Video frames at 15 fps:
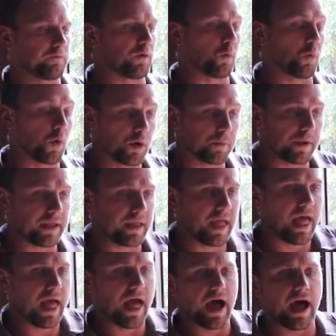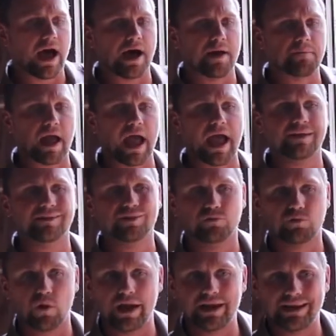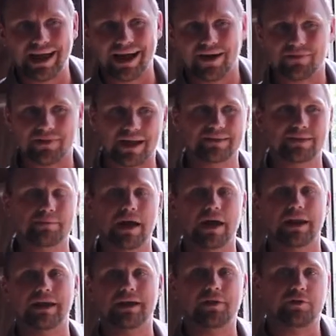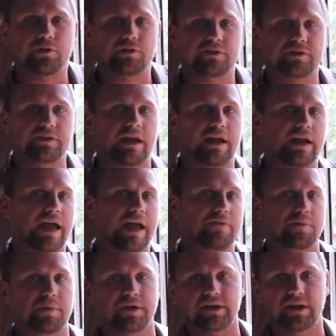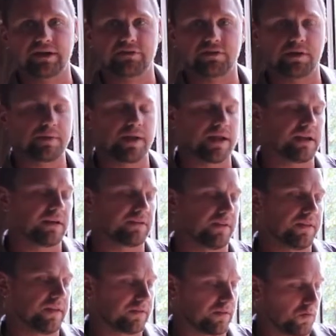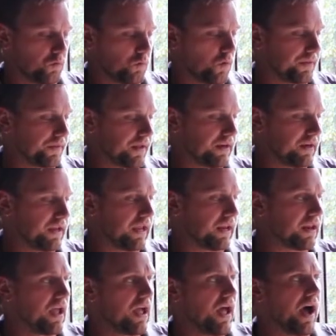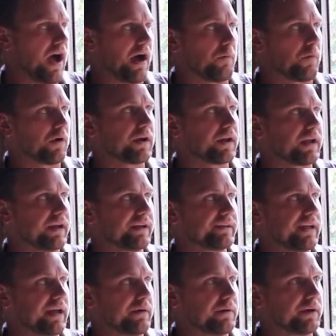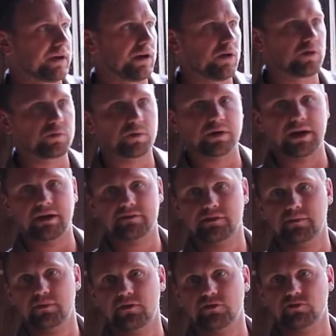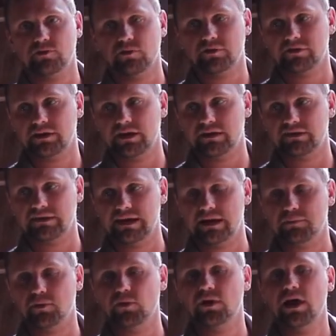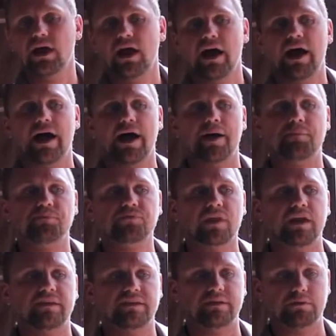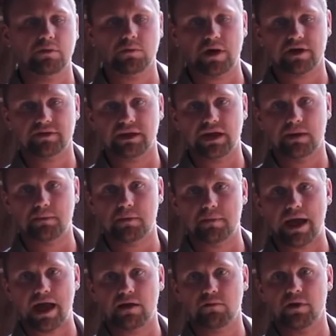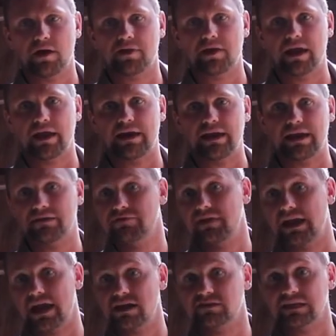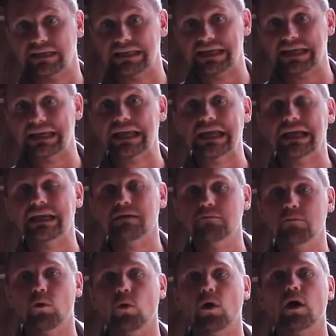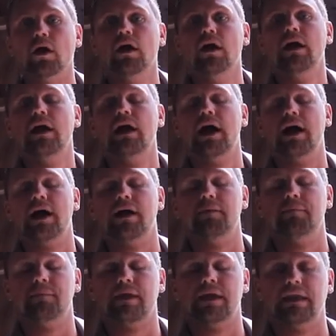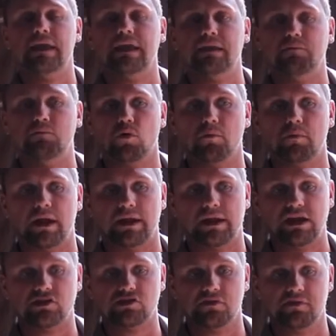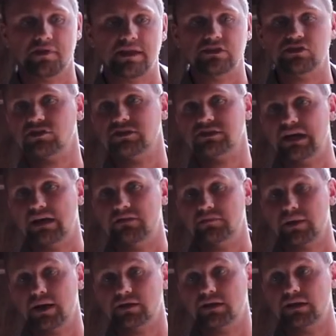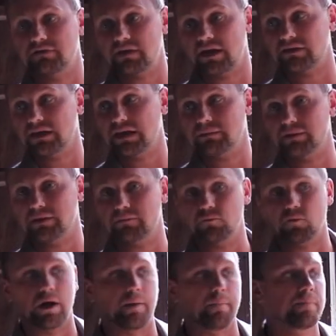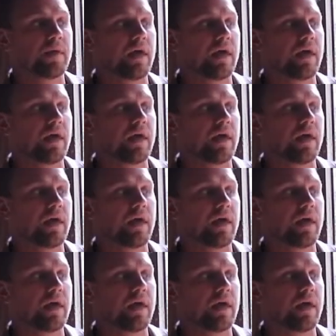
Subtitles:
worming. As of right now, that's about it. Everybody's got different opinions on this, on what they need. We're going to kind of see how it goes. We're going to have some of their stools sampled and see what we're actually coming back with, and if they actually need any more any more medication than just the ivermectin if that's keeping them well.